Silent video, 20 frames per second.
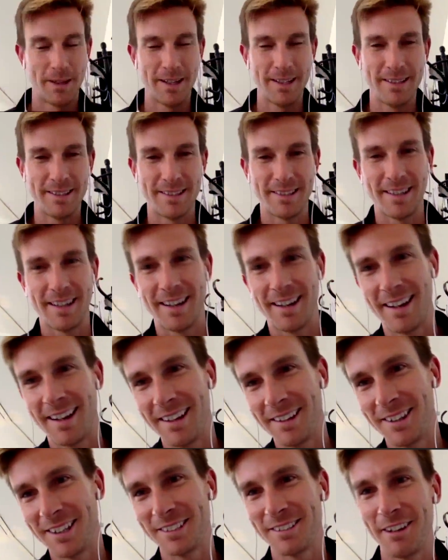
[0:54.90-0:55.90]
Mate, uh,
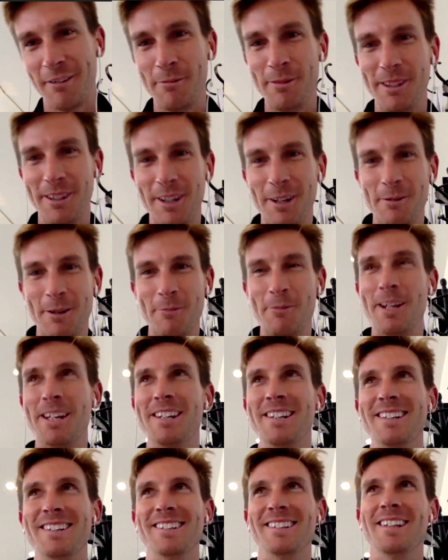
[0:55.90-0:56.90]
uh, thanks for having me, Liam. I
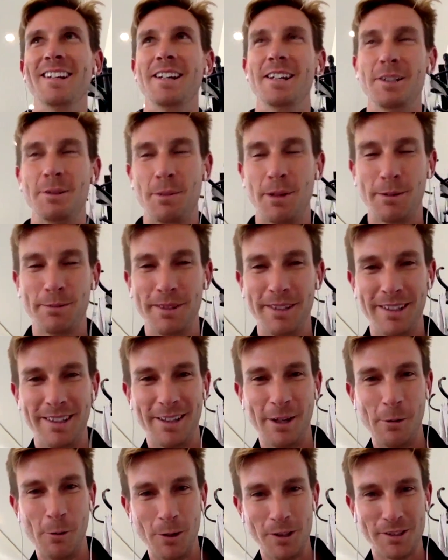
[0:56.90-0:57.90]
mean, yeah, it's probably
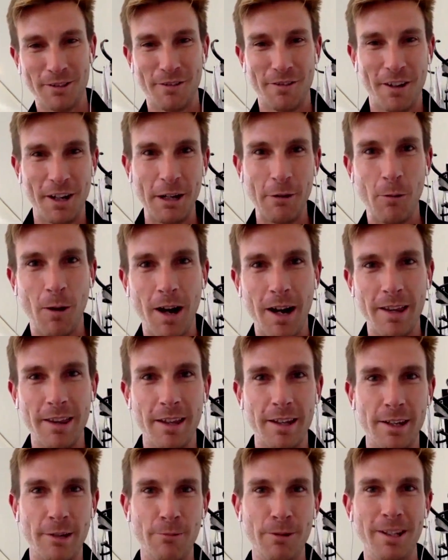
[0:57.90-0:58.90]
it was a funny way
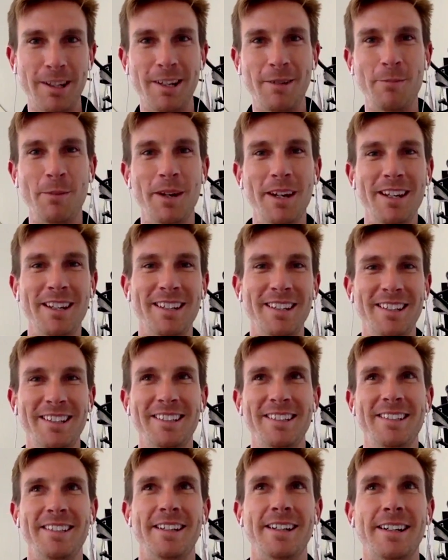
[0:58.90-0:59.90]
that we did meet,
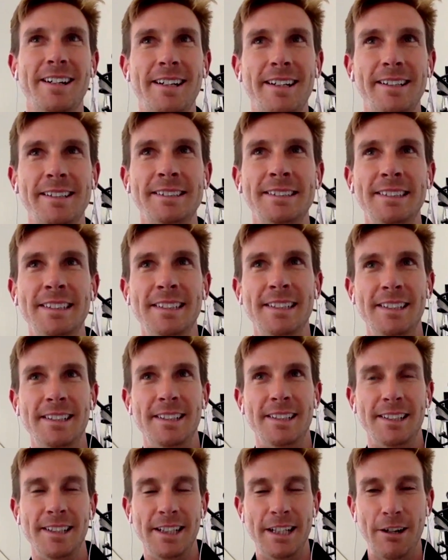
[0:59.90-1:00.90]
and uh,
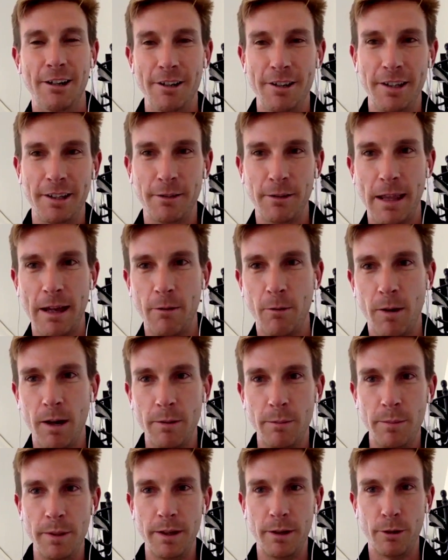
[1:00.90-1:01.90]
you know, I think that
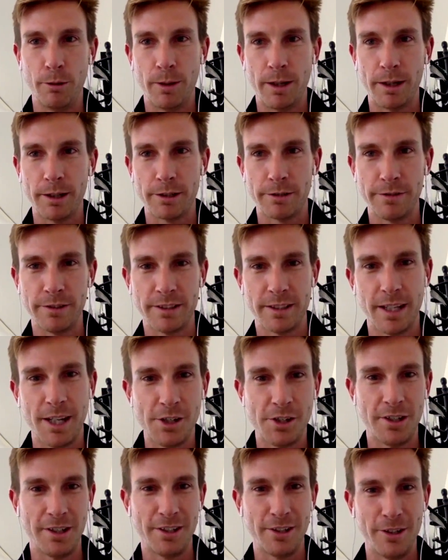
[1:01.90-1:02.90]
one beer or one
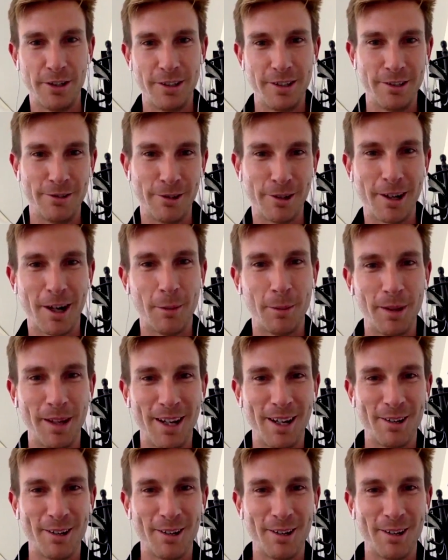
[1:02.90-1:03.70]
conversation turns into a couple of